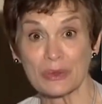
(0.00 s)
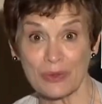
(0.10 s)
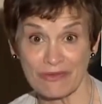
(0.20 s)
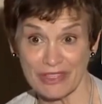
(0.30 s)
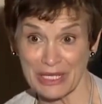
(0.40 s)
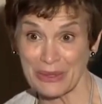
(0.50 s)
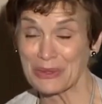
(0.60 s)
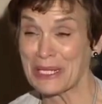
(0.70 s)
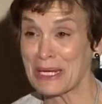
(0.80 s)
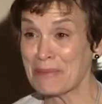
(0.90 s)
we're
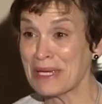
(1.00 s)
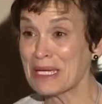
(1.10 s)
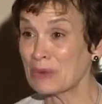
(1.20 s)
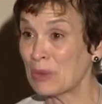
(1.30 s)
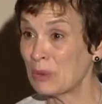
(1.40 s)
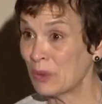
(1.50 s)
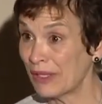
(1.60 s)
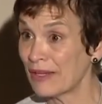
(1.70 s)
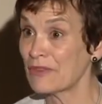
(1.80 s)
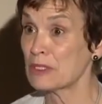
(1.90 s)
videotaping and we will
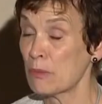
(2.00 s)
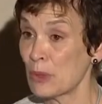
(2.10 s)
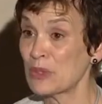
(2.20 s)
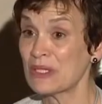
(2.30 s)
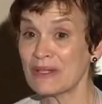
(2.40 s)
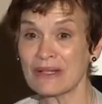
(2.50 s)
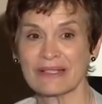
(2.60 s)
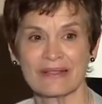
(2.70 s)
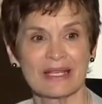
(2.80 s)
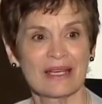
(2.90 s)
have posted
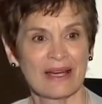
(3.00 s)
on,